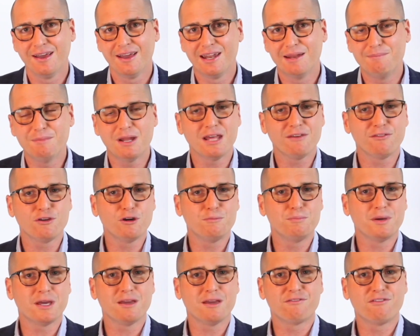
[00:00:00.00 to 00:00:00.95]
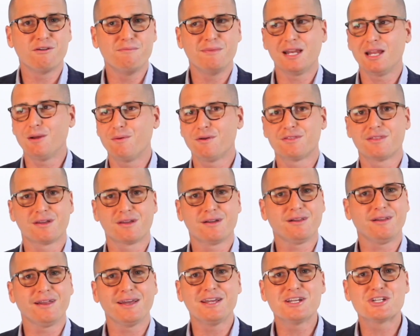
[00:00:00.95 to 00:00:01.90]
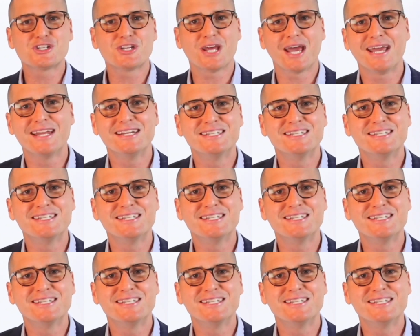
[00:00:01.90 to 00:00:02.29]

Now, many of you will be familiar with the cliche